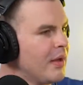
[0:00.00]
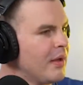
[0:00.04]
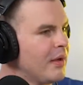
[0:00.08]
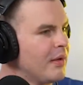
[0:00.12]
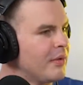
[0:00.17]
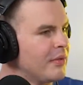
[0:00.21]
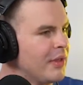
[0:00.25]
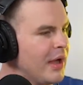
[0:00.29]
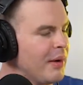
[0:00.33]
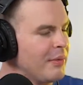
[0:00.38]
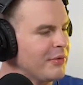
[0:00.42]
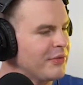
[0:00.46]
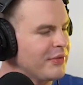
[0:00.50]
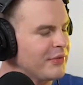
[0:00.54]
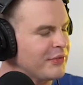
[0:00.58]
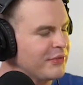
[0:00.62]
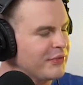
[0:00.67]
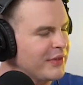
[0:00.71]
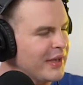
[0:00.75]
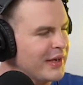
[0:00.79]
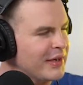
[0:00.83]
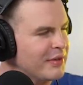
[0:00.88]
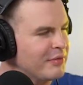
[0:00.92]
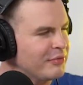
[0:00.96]
That was his
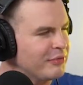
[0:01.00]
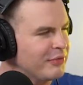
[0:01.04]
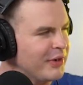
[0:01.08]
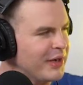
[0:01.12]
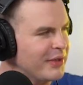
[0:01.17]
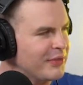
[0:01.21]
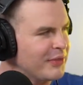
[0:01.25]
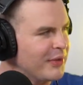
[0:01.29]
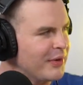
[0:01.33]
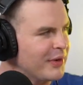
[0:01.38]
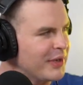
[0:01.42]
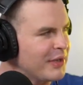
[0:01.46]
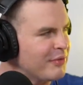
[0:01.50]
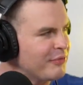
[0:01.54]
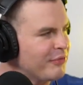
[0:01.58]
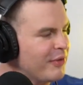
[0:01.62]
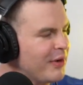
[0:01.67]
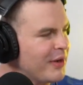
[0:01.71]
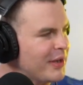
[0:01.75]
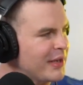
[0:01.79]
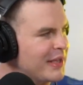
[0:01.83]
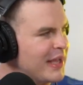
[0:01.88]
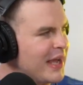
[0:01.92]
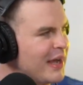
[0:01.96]
second fight, though.
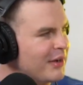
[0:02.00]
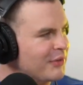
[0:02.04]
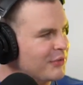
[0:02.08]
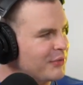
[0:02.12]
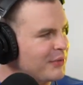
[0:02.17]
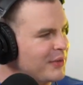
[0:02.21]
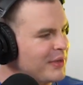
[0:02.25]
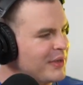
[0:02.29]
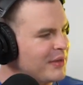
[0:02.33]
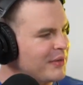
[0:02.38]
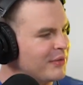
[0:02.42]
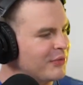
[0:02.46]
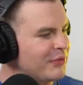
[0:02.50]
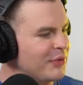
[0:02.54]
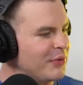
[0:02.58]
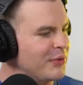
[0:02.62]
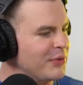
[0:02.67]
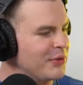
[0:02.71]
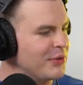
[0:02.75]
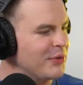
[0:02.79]
So